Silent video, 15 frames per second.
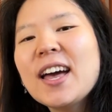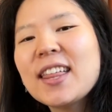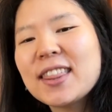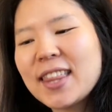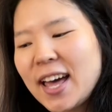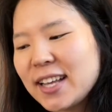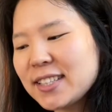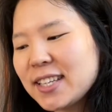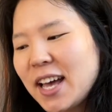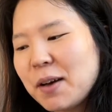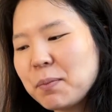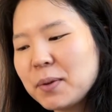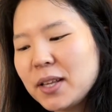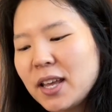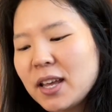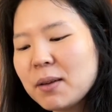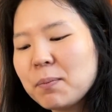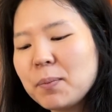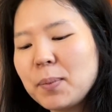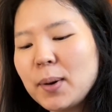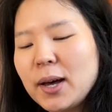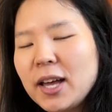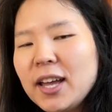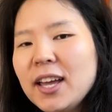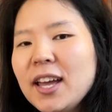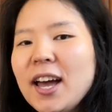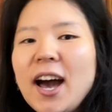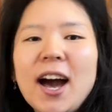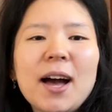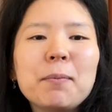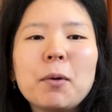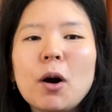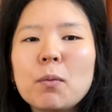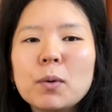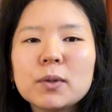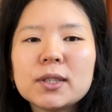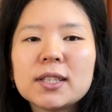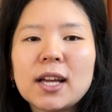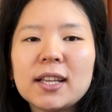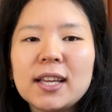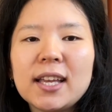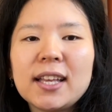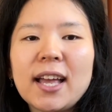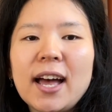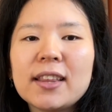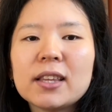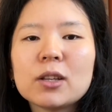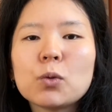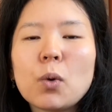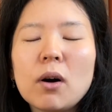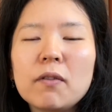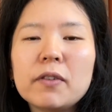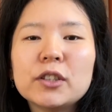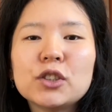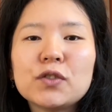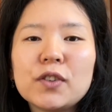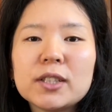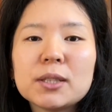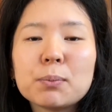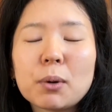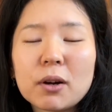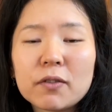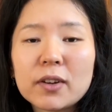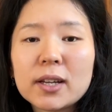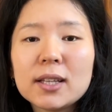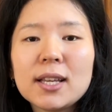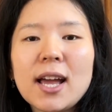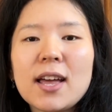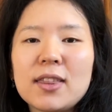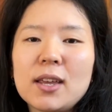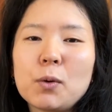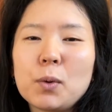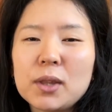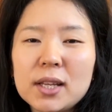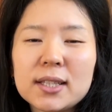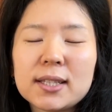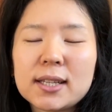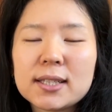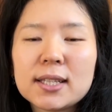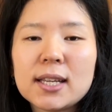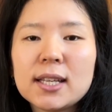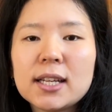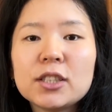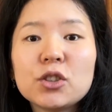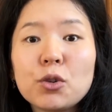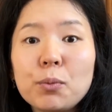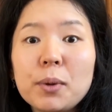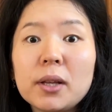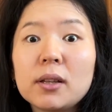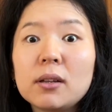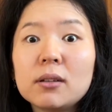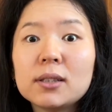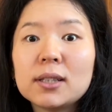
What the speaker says: that's happening. But I'm almost done it, and the 12-inch fits perfectly. I think with the 16-inch it'll be a little